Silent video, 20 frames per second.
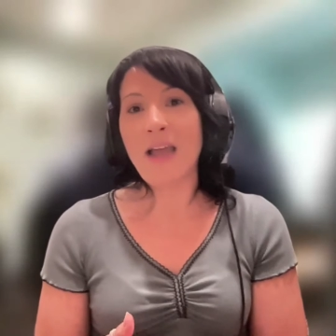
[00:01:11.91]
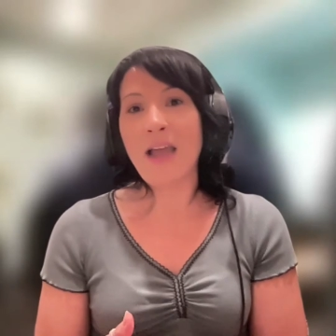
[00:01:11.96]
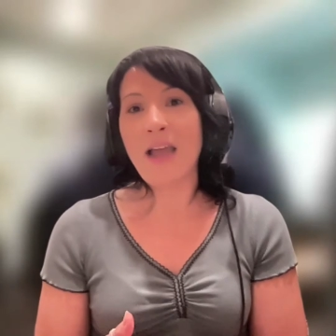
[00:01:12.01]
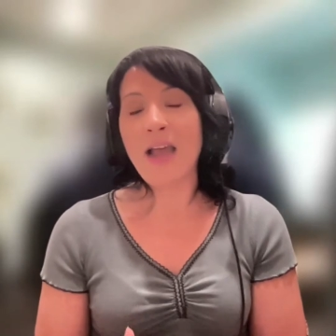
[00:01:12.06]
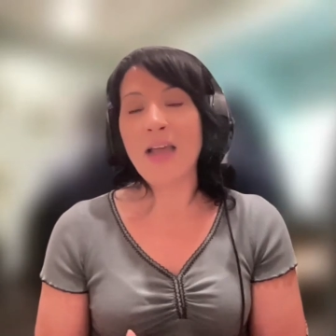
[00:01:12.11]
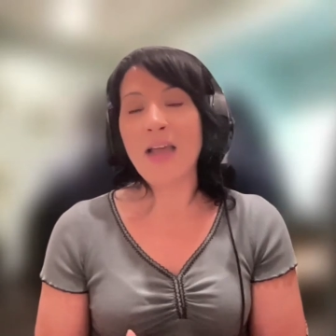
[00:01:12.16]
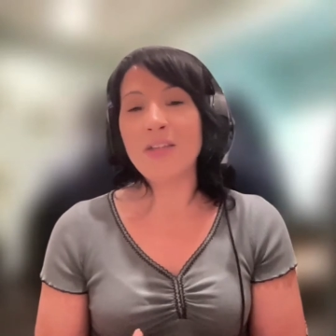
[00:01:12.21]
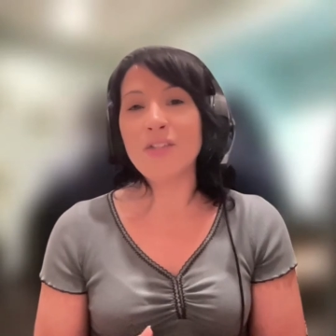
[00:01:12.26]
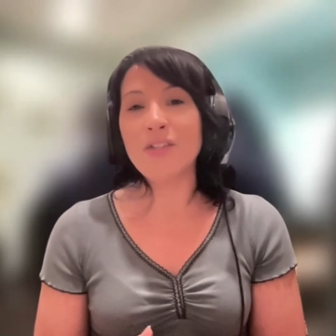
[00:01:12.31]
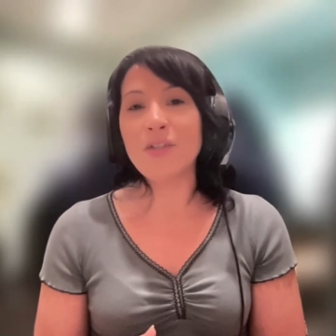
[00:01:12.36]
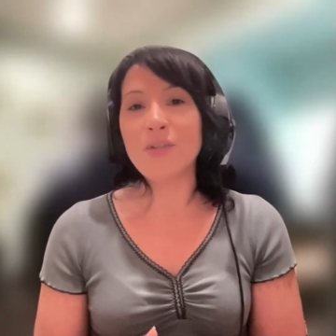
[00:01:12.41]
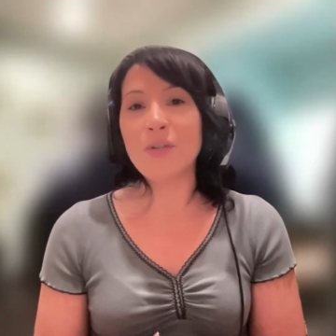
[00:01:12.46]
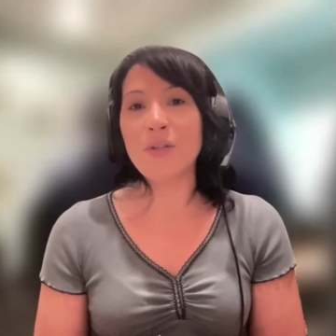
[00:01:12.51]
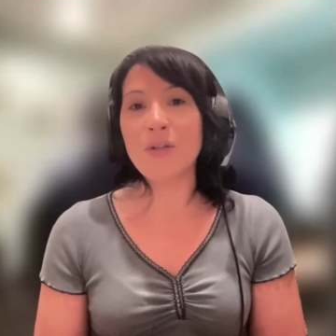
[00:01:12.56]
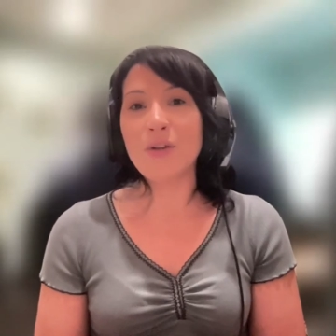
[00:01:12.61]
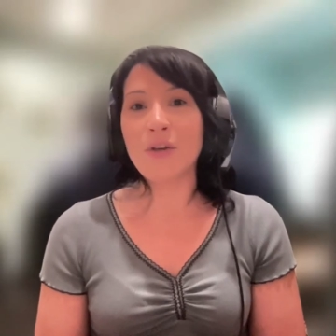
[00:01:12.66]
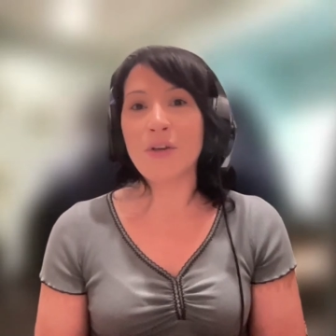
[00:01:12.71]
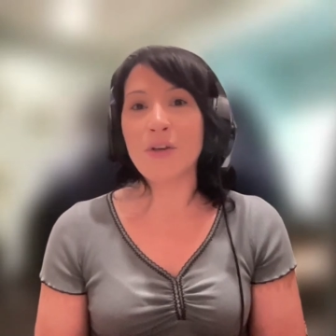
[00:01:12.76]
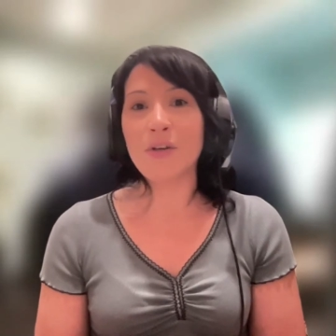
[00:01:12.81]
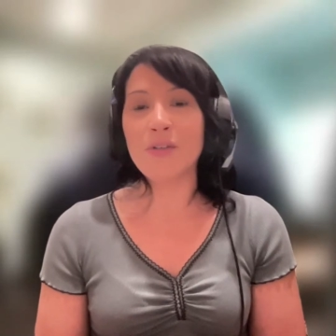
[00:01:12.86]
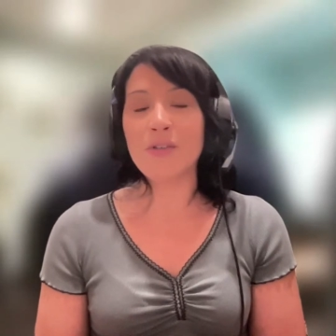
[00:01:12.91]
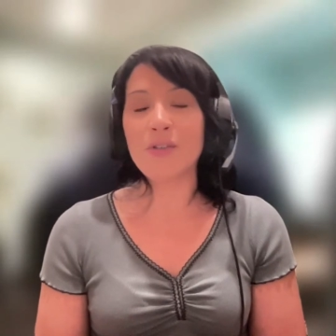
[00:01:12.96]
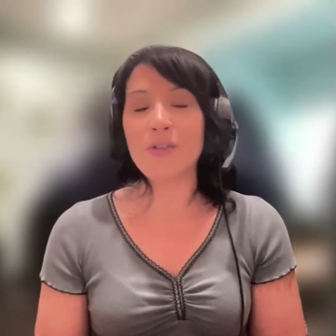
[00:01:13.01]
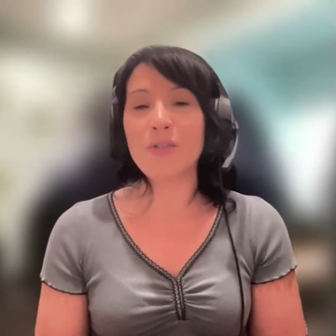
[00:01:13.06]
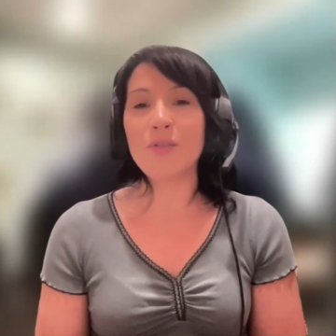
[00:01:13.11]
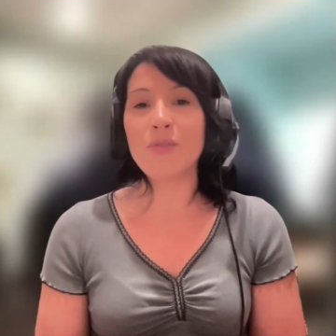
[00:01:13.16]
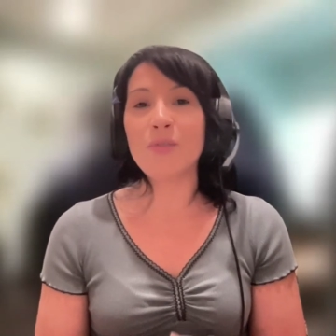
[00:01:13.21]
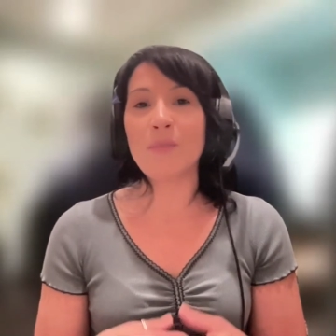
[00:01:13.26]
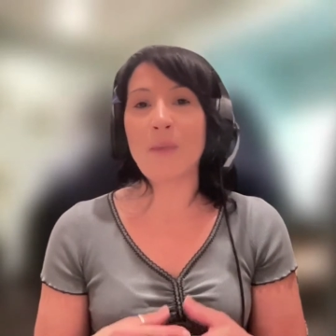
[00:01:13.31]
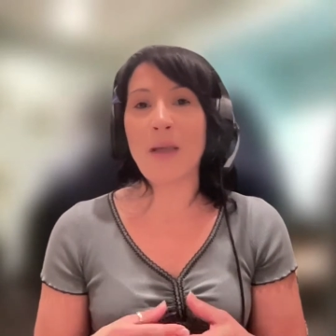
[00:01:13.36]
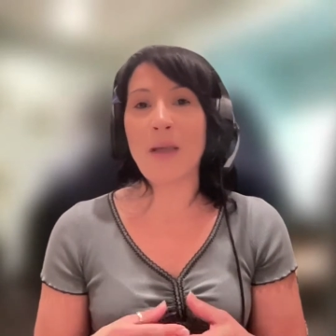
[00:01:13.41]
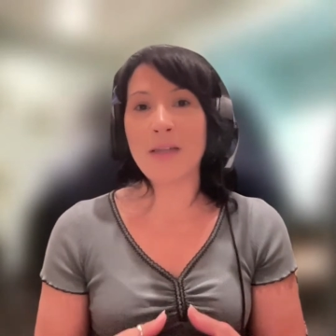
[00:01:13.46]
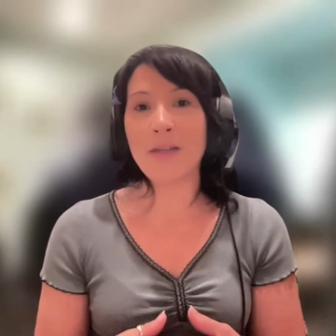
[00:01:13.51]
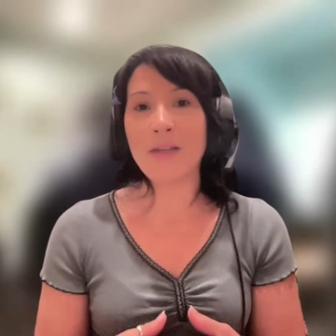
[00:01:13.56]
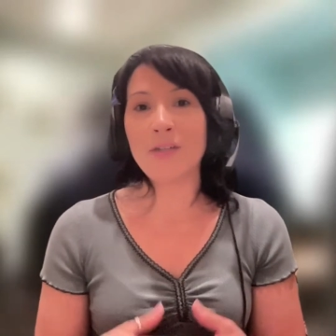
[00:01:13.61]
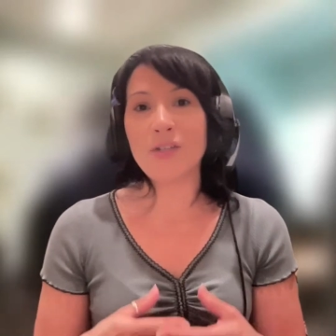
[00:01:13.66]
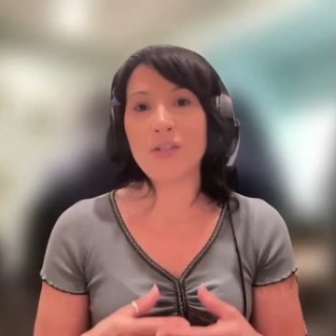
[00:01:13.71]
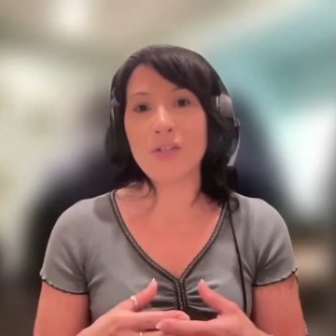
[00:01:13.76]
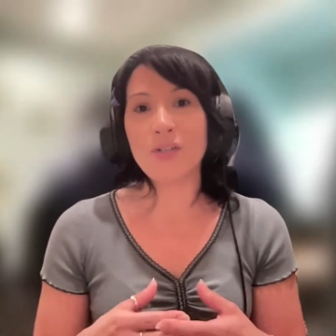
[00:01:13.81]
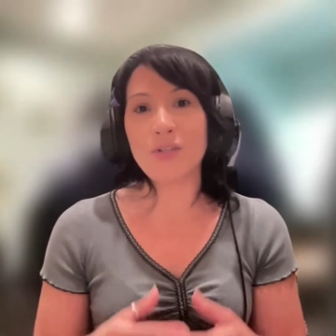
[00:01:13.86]
as you learn to
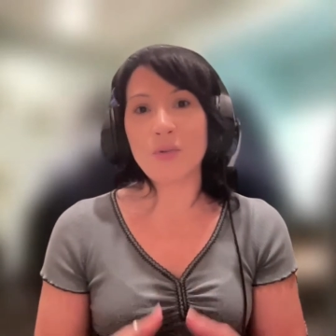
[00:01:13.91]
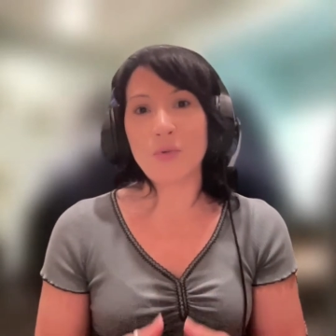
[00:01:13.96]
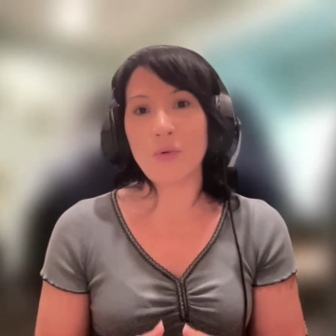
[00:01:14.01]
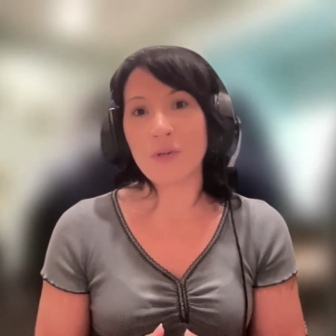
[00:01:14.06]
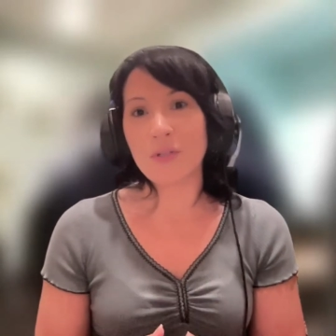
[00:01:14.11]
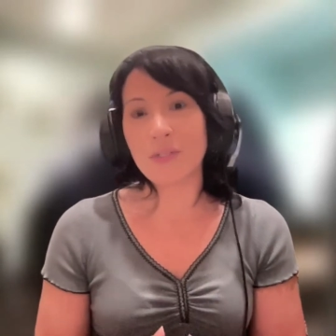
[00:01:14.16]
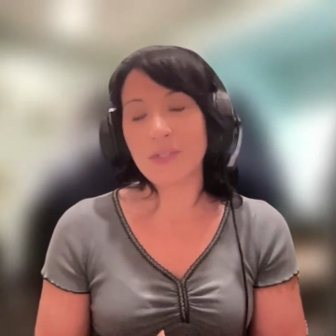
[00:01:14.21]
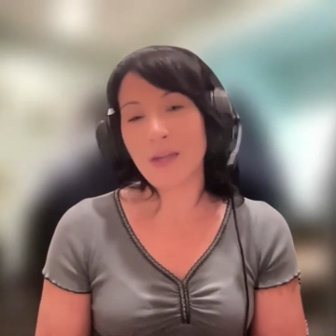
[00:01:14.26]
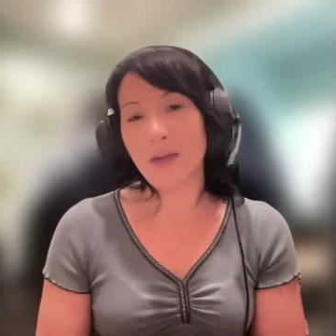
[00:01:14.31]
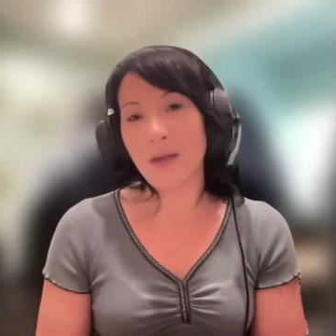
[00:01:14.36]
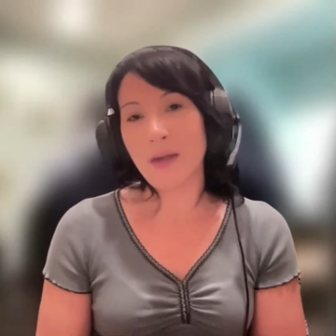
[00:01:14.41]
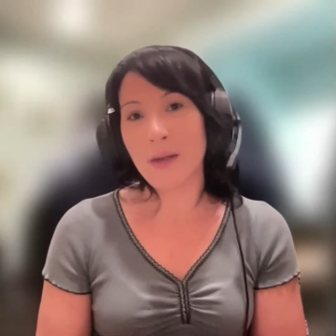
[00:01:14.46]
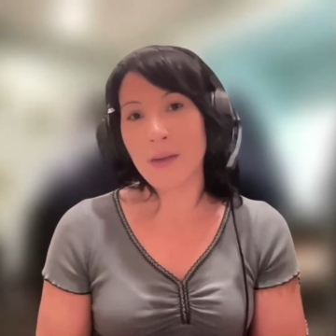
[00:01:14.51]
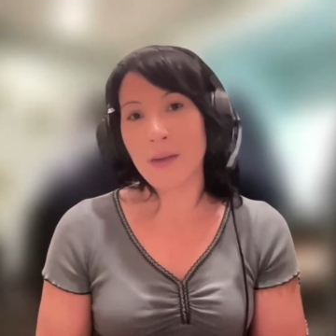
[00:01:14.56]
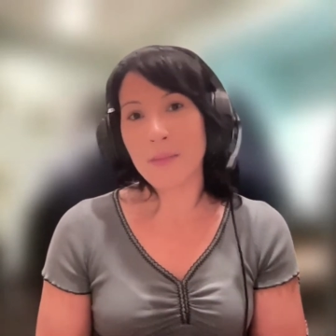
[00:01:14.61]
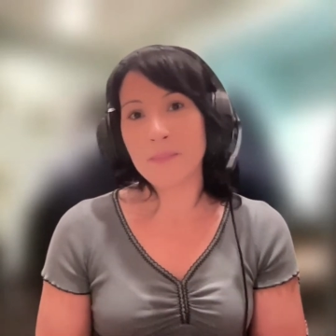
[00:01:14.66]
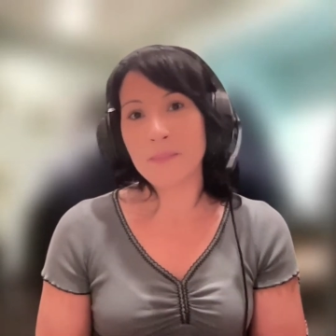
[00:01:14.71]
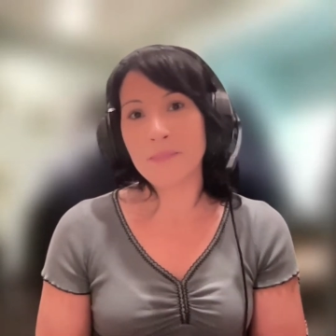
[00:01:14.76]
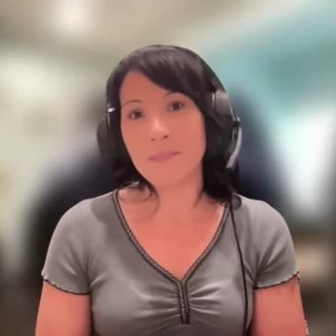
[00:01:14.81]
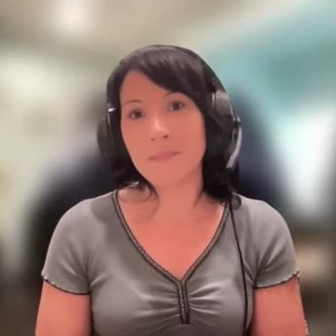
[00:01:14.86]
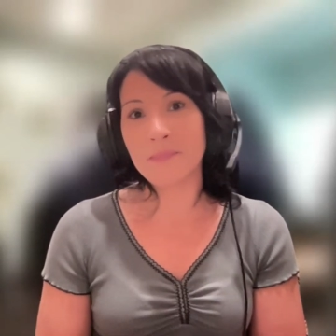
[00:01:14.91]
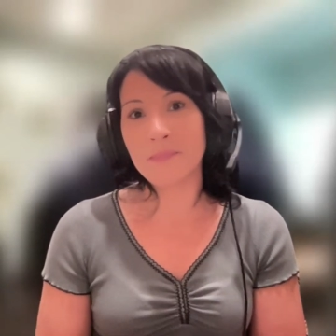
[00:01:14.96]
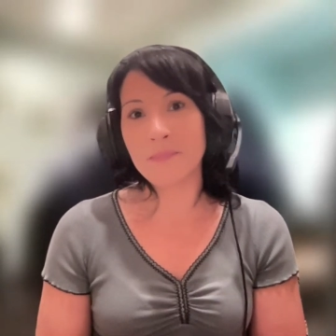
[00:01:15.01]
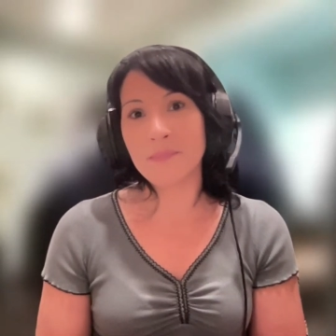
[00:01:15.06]
manage your time.